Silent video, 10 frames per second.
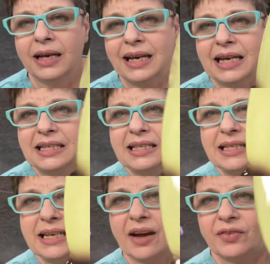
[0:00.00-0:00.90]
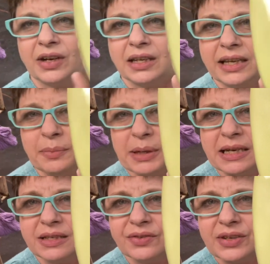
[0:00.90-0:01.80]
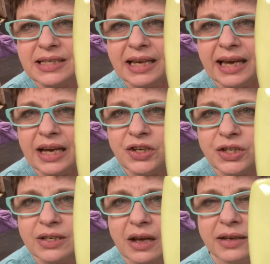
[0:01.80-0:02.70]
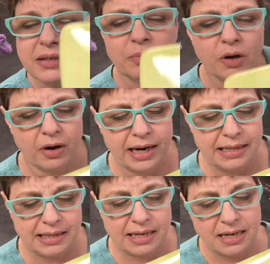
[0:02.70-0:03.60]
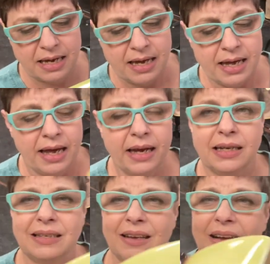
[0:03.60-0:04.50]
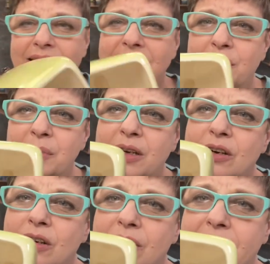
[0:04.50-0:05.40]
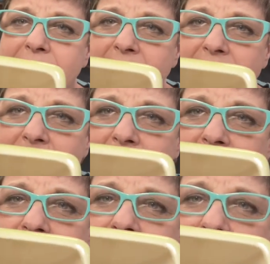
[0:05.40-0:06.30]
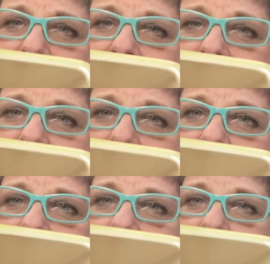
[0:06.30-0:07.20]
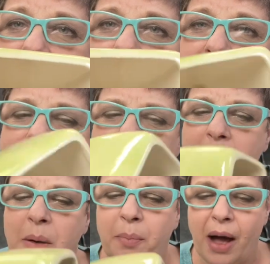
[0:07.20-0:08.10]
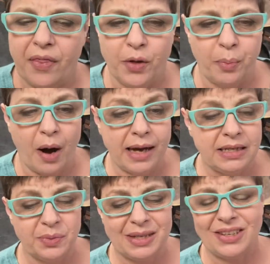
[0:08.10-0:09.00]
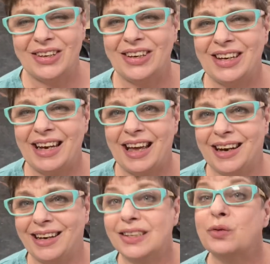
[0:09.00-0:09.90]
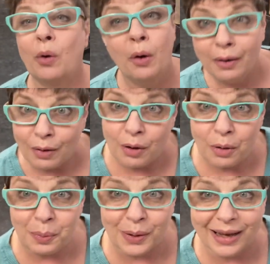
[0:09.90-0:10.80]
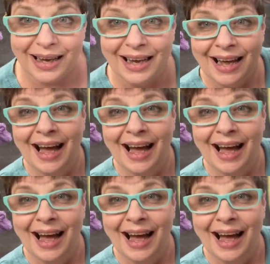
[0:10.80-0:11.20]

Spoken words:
It's definitely because of its age. It's got some crazing, and it's got some crazing on the inside. But the price was good, and it's Royal Copley.